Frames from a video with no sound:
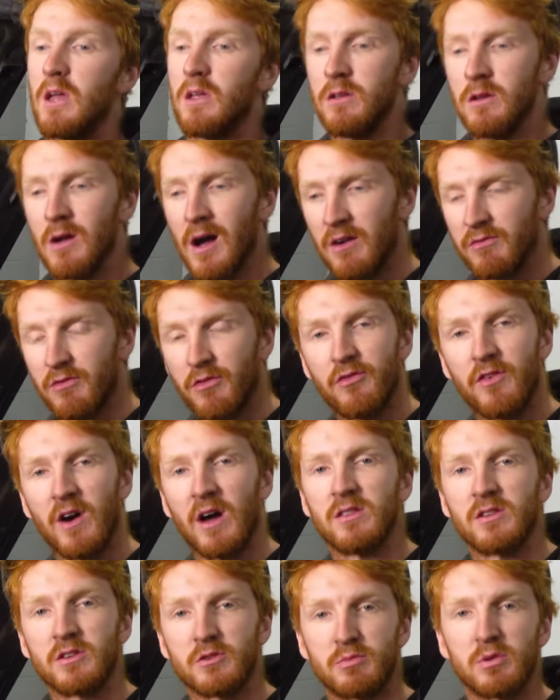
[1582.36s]
you have a
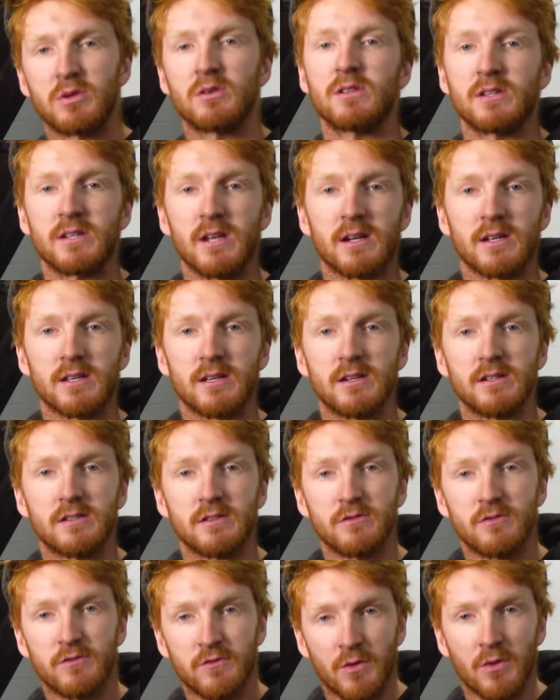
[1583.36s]
fan that's purely
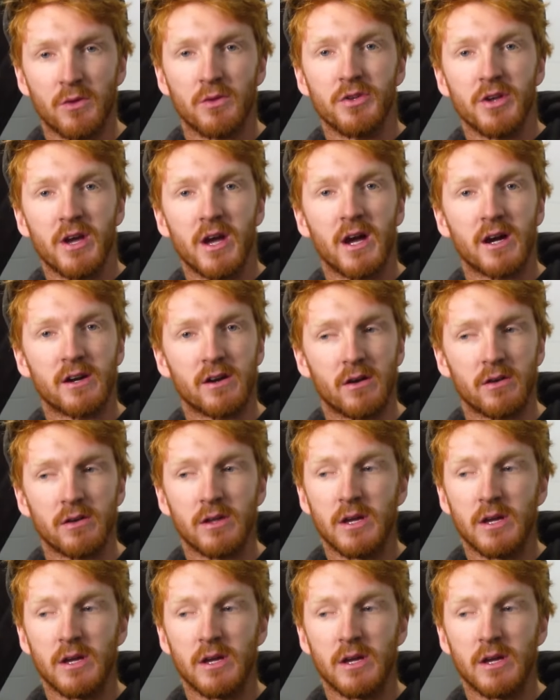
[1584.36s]
dedicated for the aircon.